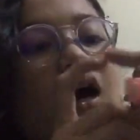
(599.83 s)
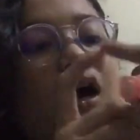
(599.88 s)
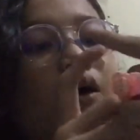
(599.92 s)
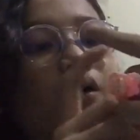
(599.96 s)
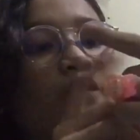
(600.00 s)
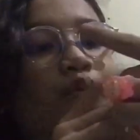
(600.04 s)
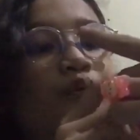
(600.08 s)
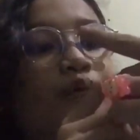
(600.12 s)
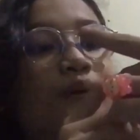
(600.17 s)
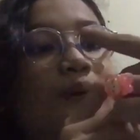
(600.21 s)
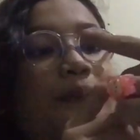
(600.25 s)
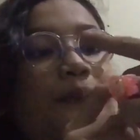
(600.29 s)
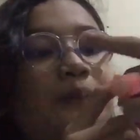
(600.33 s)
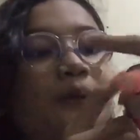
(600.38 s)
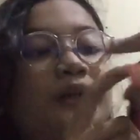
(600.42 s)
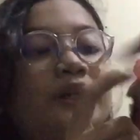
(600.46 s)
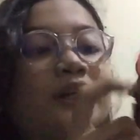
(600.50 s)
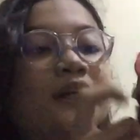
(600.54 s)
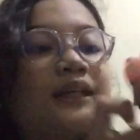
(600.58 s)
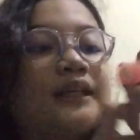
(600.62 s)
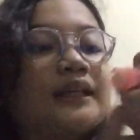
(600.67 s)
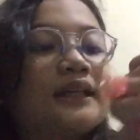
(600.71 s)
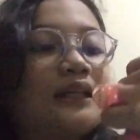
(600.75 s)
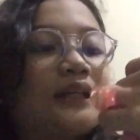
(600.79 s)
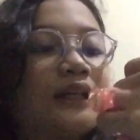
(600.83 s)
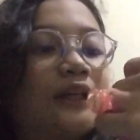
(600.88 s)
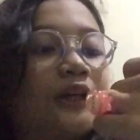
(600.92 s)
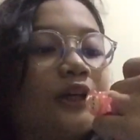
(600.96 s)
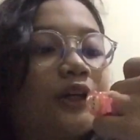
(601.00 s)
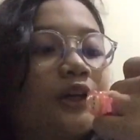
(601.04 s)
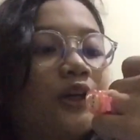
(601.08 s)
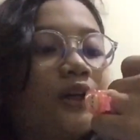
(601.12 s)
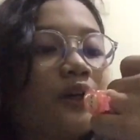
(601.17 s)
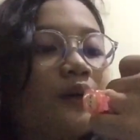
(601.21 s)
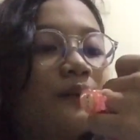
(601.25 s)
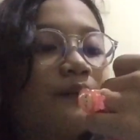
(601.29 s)
a ribbon
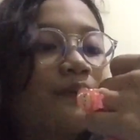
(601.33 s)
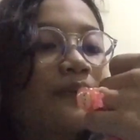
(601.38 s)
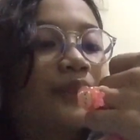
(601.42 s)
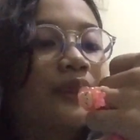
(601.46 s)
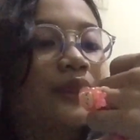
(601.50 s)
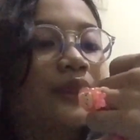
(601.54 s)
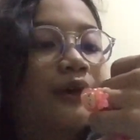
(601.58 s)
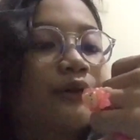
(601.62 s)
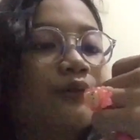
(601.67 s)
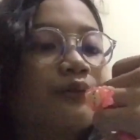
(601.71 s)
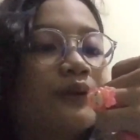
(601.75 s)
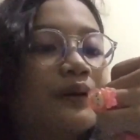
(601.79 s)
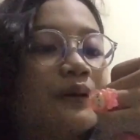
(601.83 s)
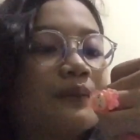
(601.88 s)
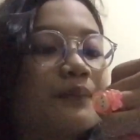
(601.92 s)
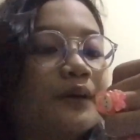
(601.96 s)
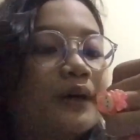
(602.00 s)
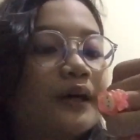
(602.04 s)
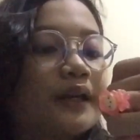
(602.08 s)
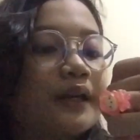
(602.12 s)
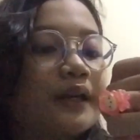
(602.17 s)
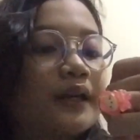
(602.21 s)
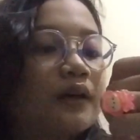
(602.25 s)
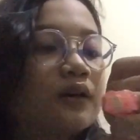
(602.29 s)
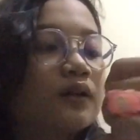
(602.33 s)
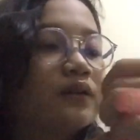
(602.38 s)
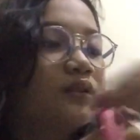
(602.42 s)
here. The ribbon,